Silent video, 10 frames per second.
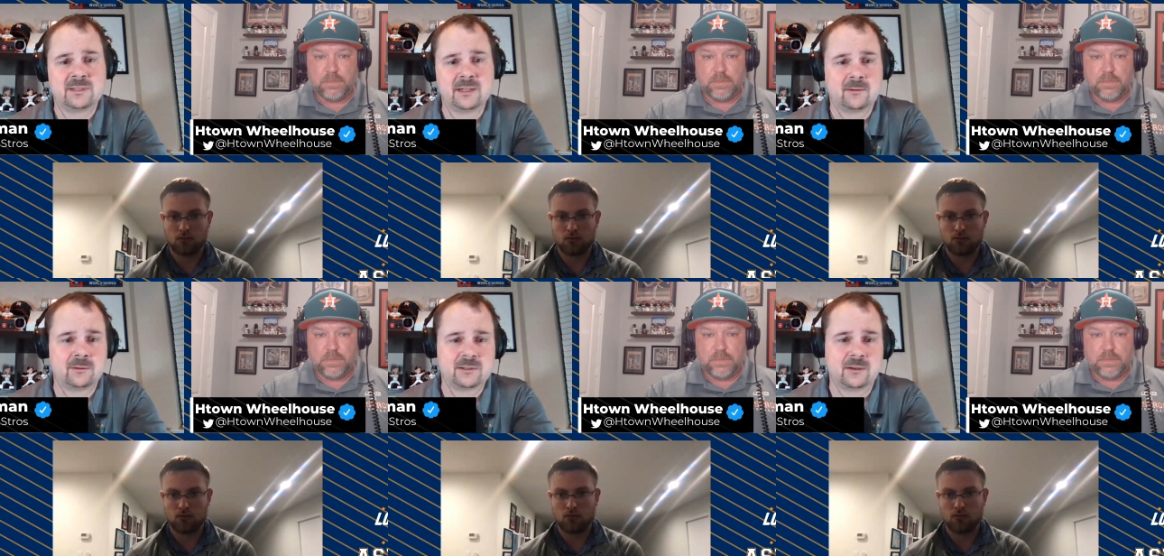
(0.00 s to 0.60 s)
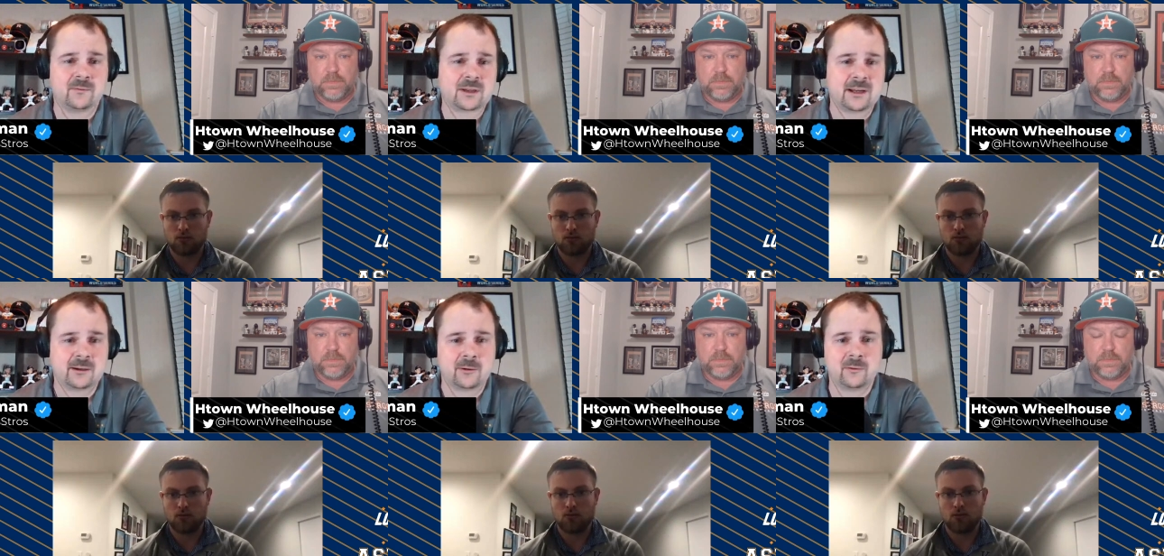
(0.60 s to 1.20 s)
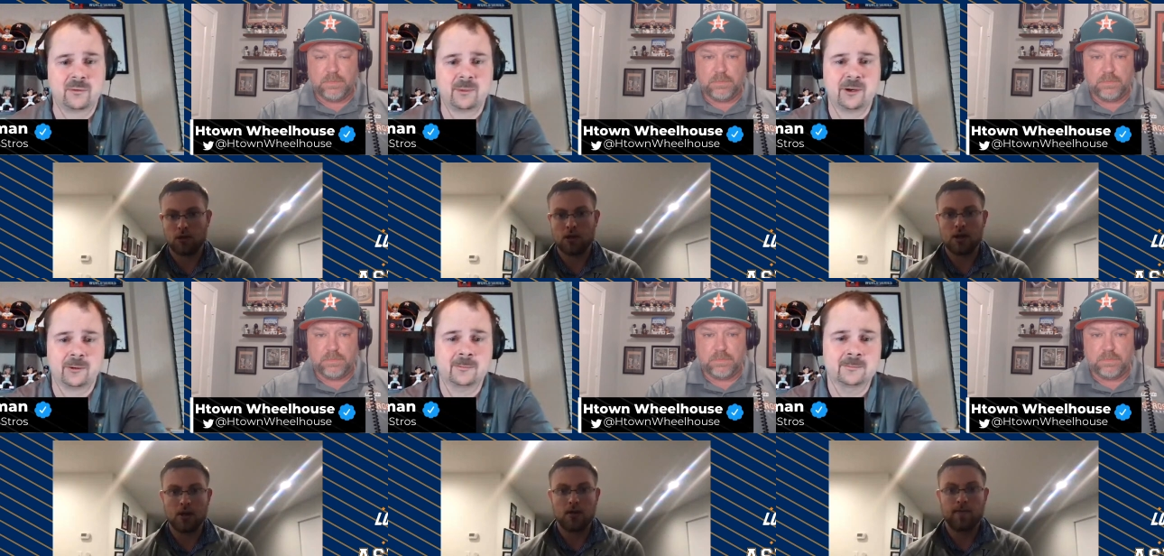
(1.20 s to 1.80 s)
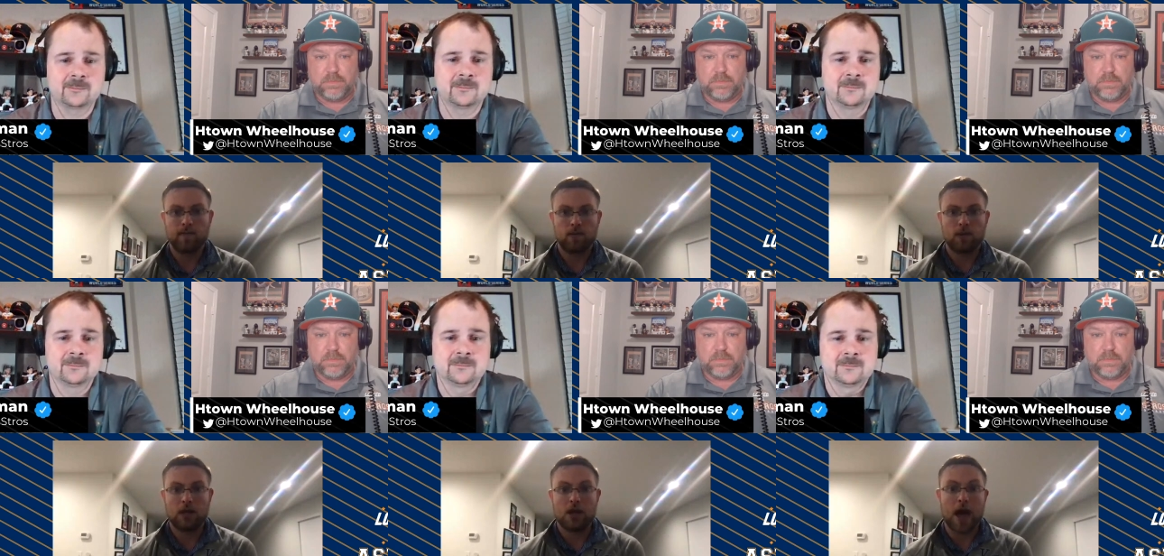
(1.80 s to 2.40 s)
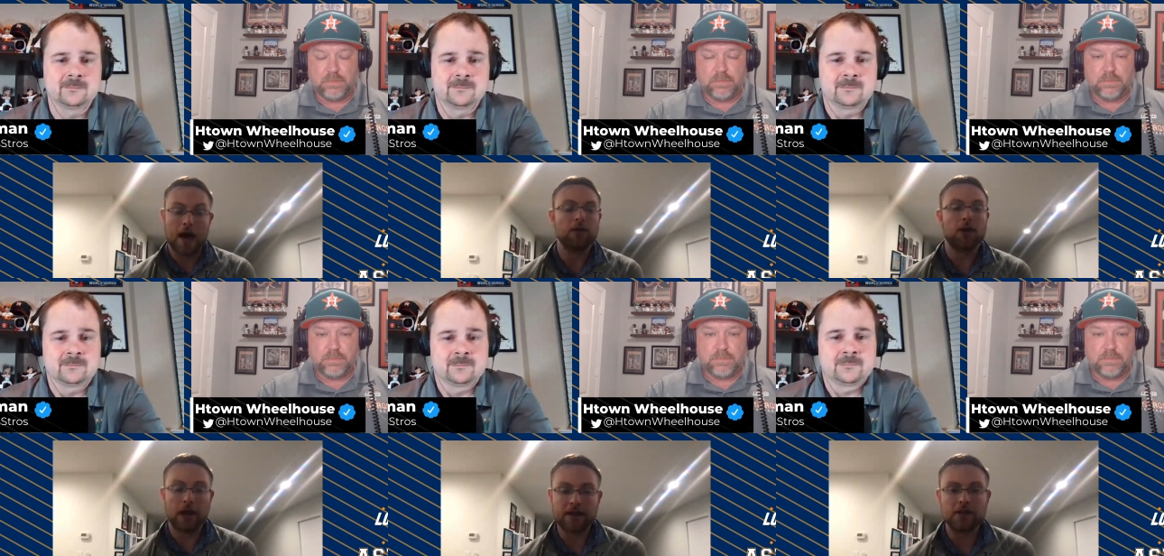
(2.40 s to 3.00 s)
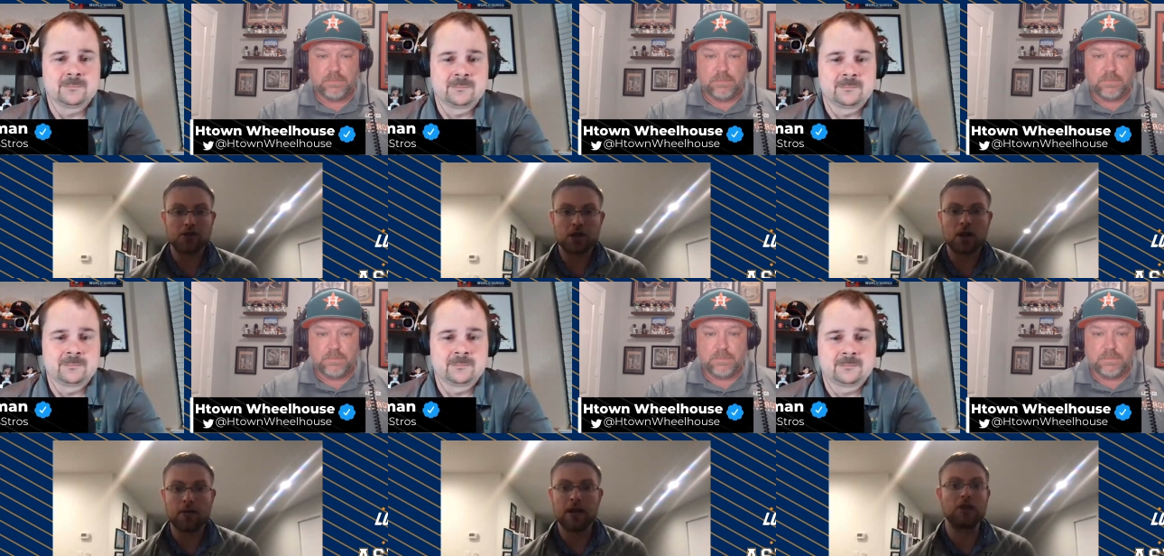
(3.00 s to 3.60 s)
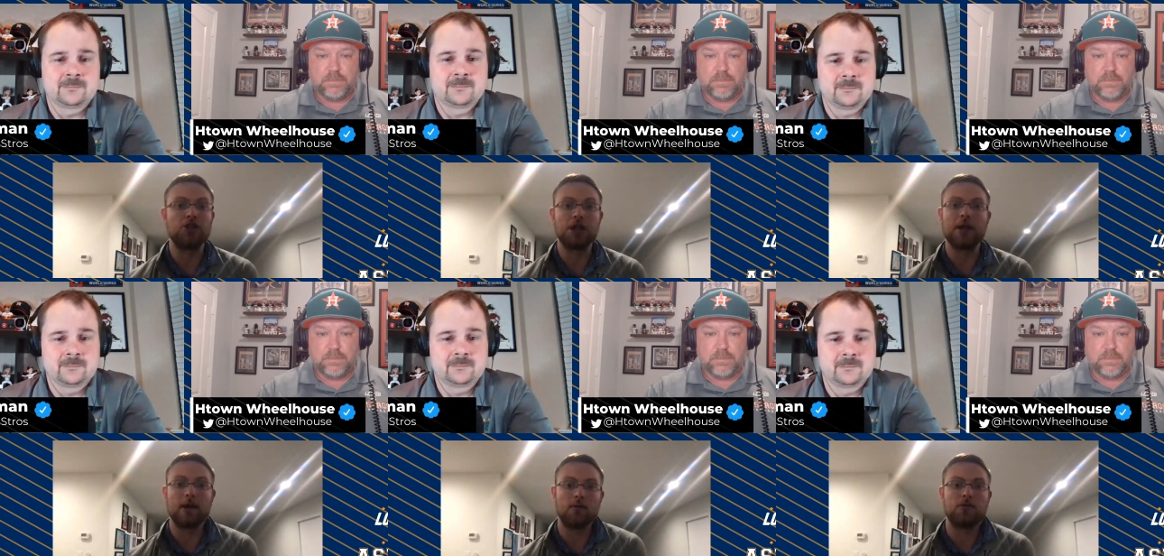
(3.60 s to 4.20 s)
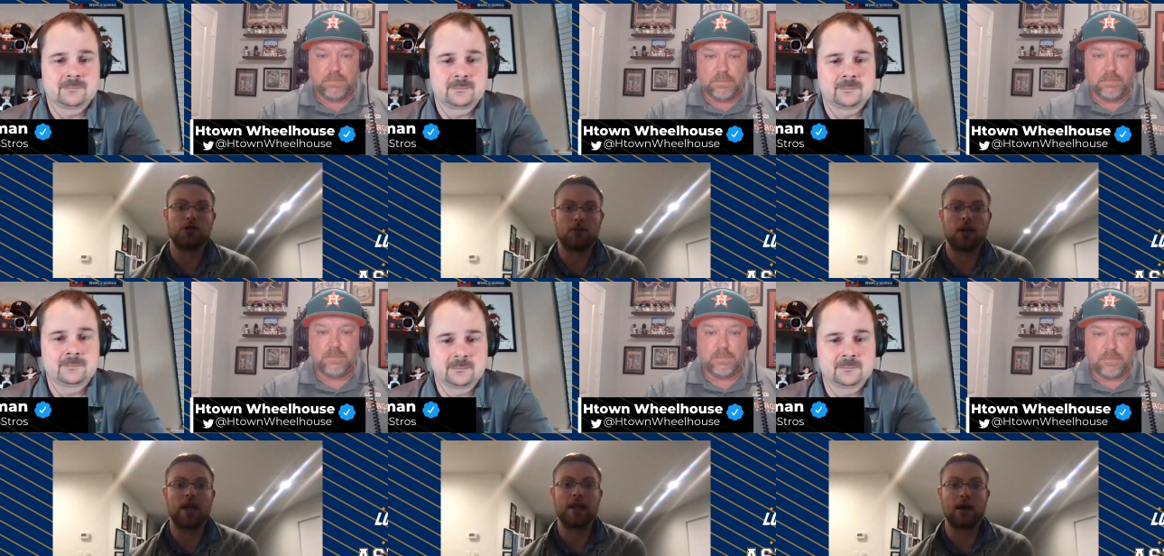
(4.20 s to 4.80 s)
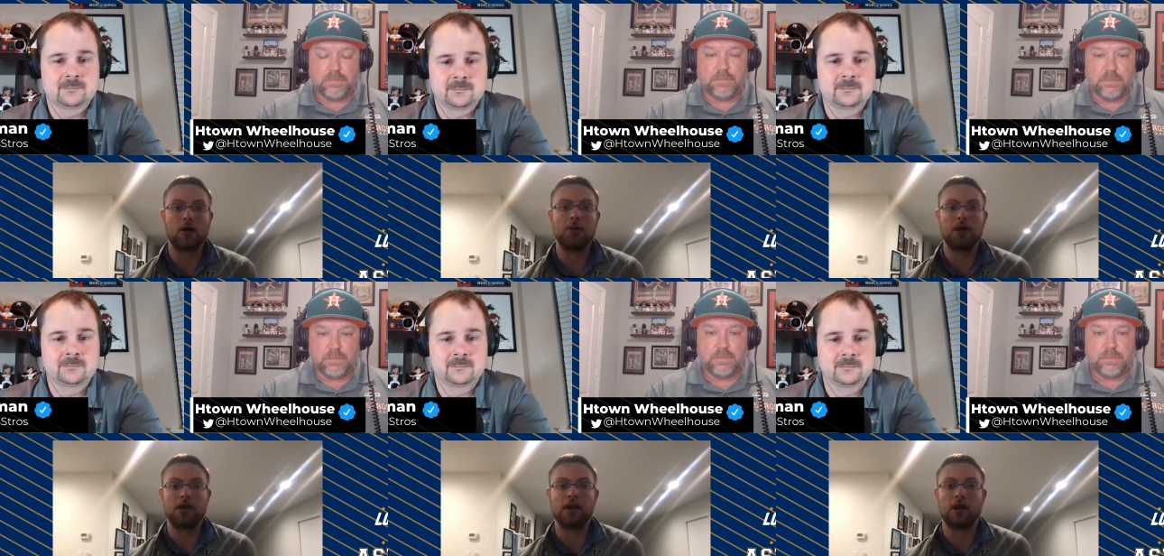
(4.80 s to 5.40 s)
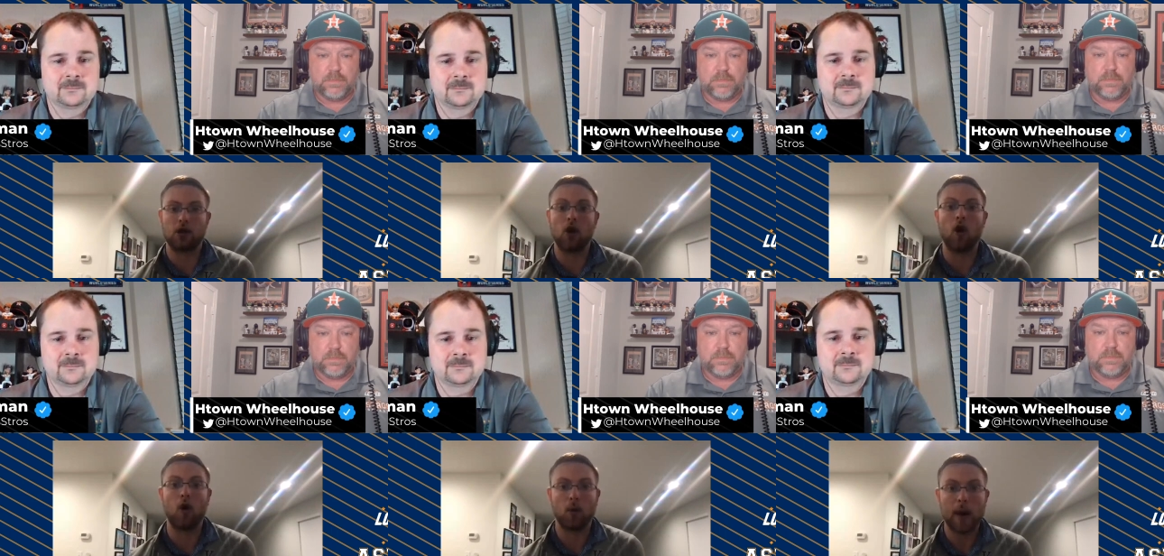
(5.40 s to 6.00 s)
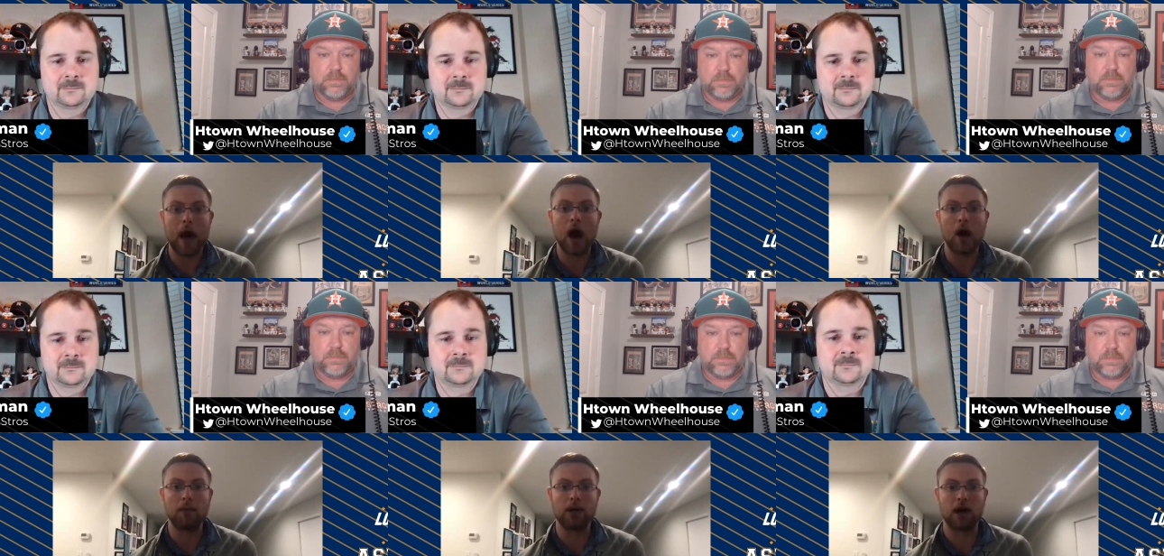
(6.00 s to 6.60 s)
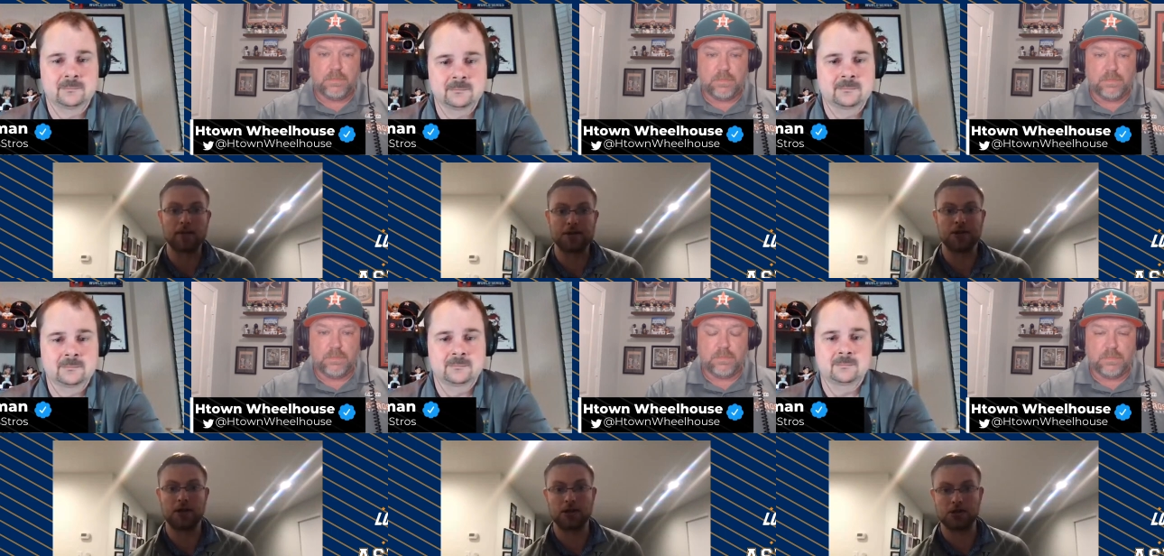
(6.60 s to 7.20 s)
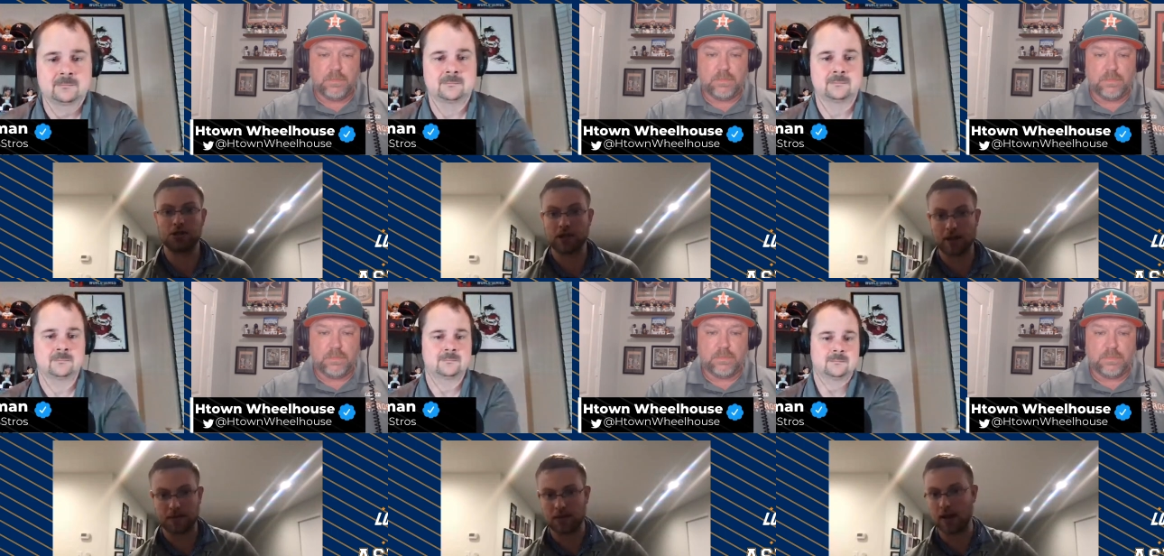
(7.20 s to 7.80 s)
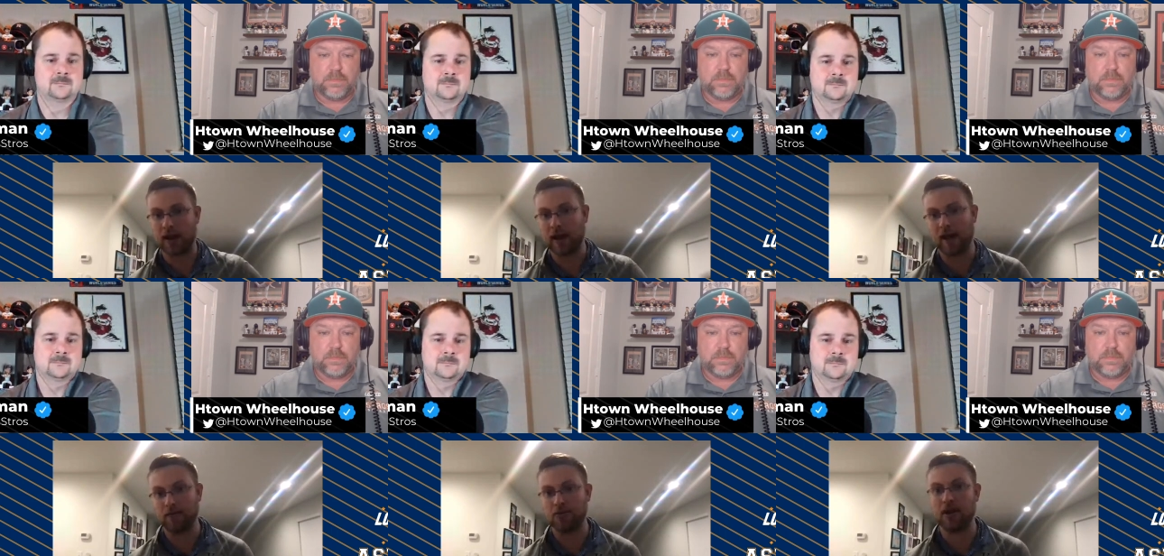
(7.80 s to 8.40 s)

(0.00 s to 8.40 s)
Speaker 1: see yourself kind of going from here?
Speaker 2: I would like to try to be a GM someday. That would be the end goal. Um, obviously, there's steps that I have to